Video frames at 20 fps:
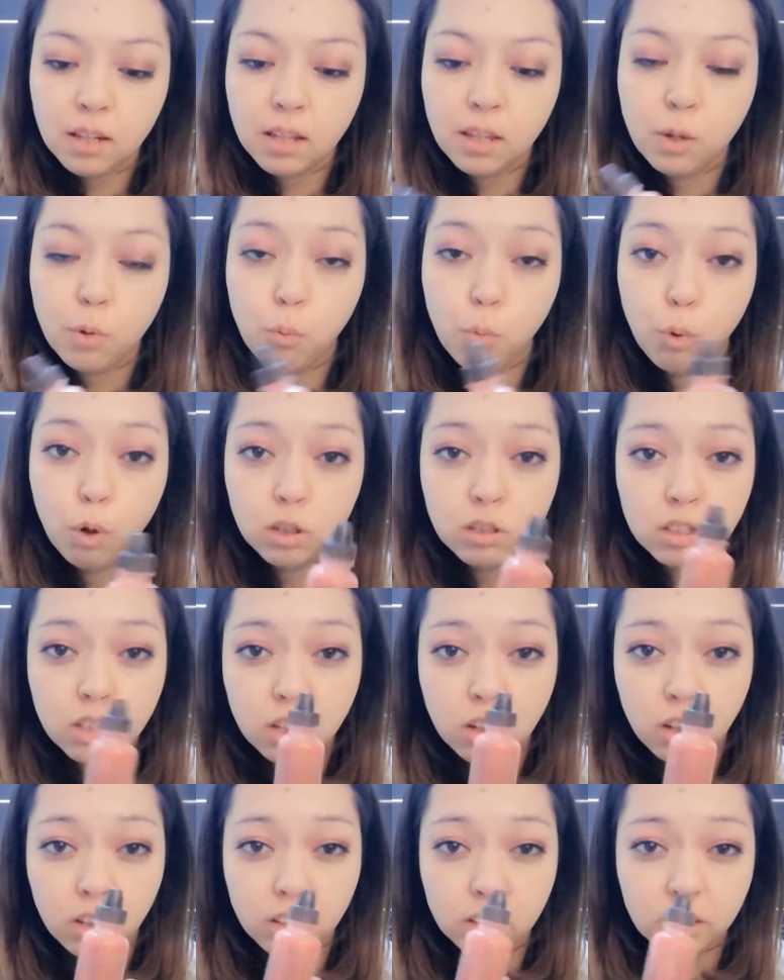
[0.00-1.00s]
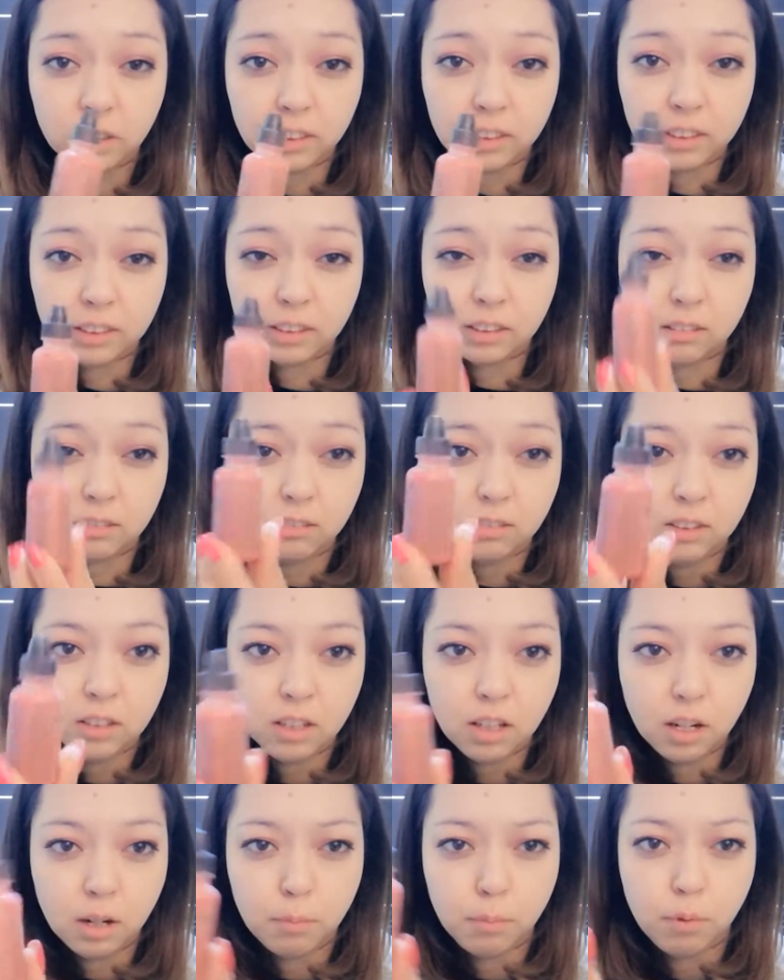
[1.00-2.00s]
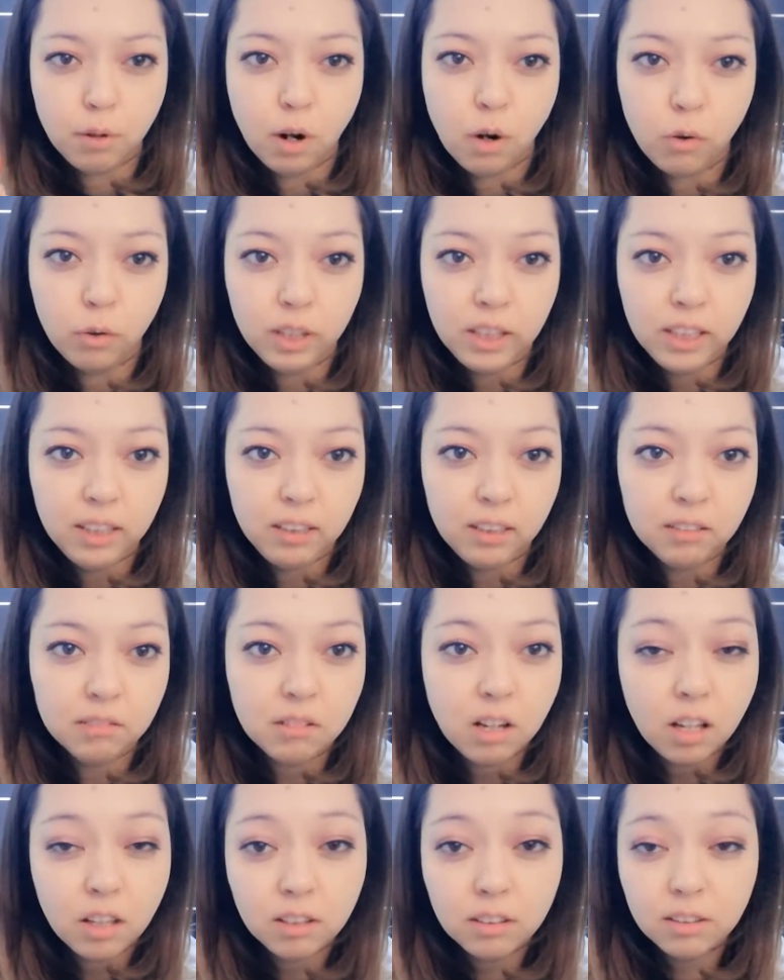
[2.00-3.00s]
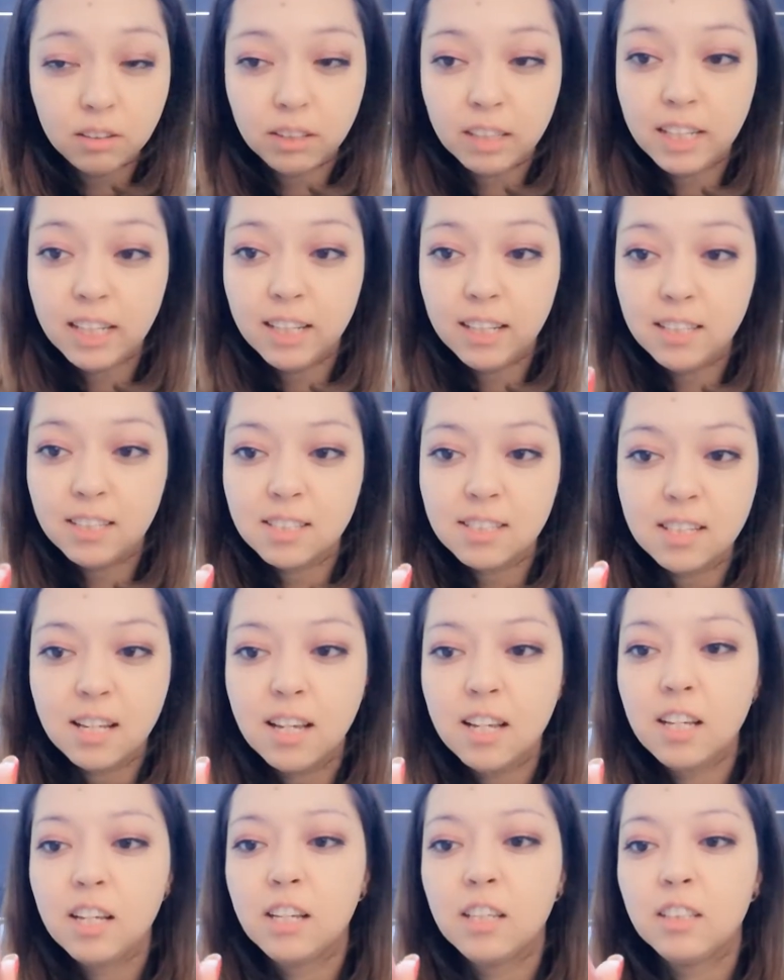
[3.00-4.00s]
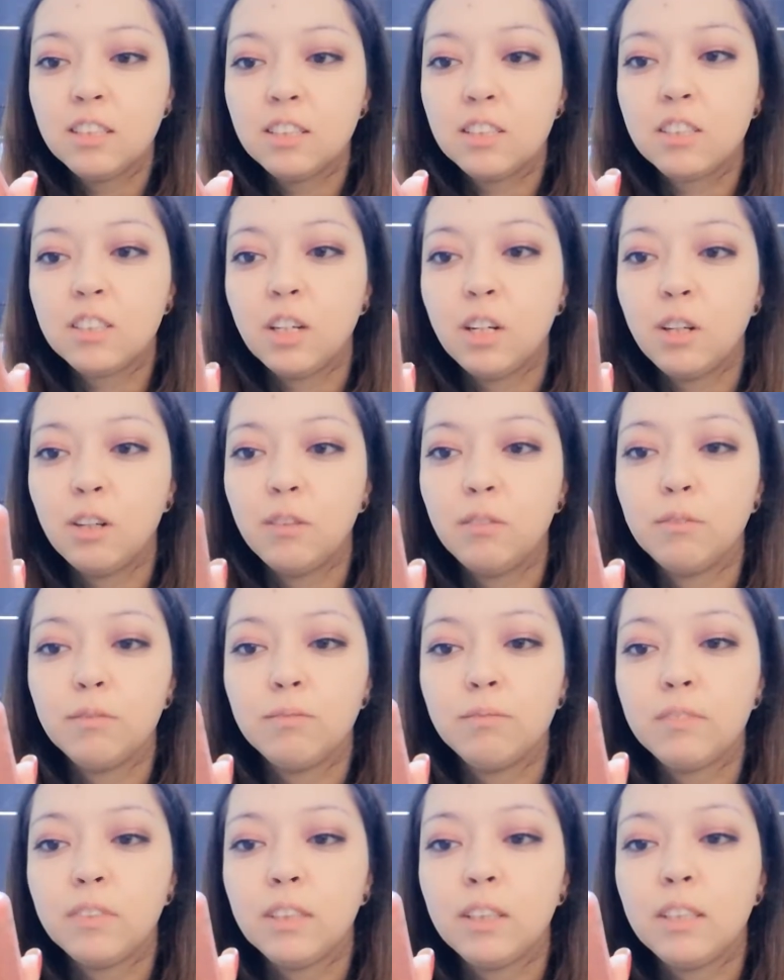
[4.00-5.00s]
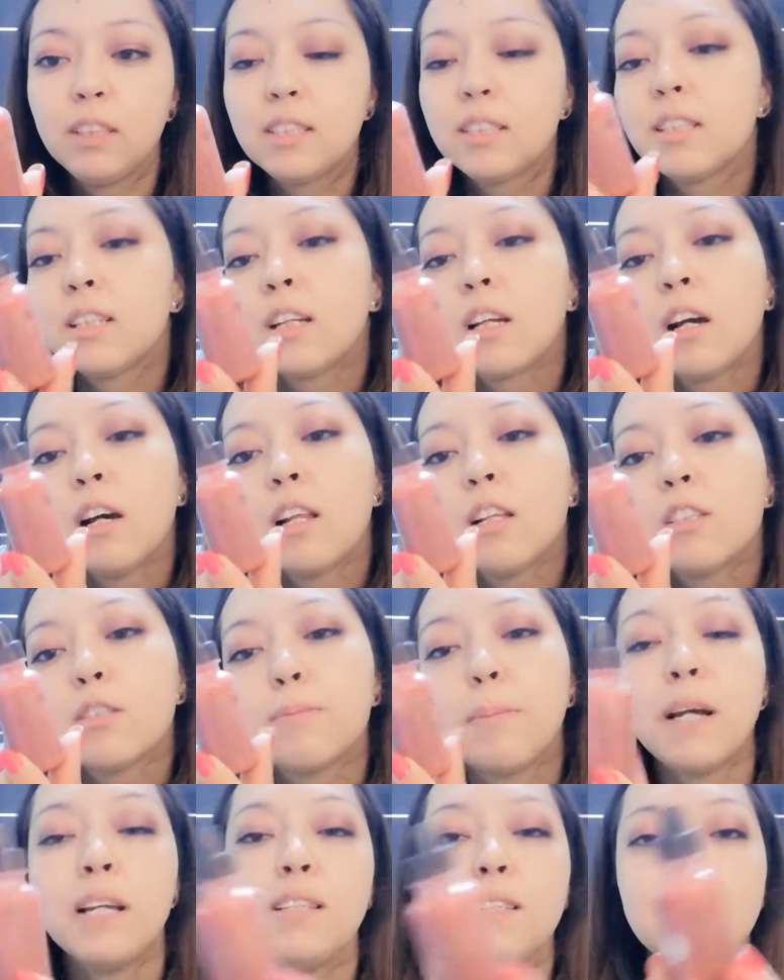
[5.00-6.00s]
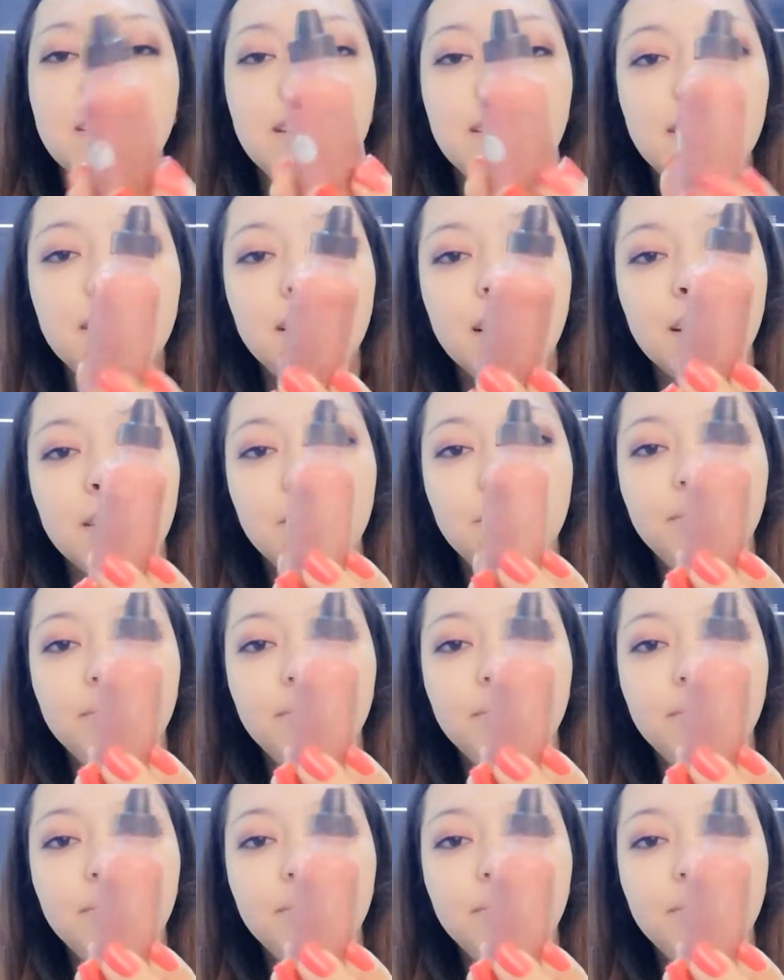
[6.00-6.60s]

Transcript: the watercolor in a brownie color it is. So it's in the color Spicy, yeah.